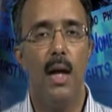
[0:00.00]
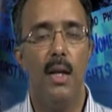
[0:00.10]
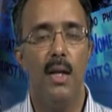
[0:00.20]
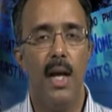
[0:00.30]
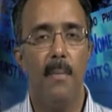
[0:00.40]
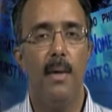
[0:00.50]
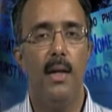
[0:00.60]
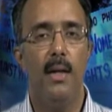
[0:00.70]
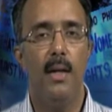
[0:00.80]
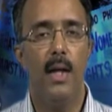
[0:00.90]

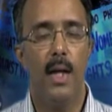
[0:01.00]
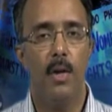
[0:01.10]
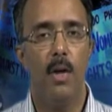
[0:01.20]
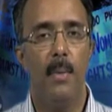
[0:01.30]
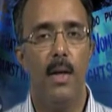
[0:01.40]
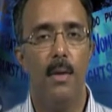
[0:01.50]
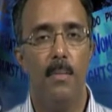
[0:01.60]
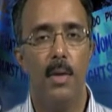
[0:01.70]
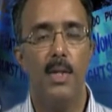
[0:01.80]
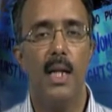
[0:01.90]
labor, economic,
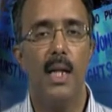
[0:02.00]
political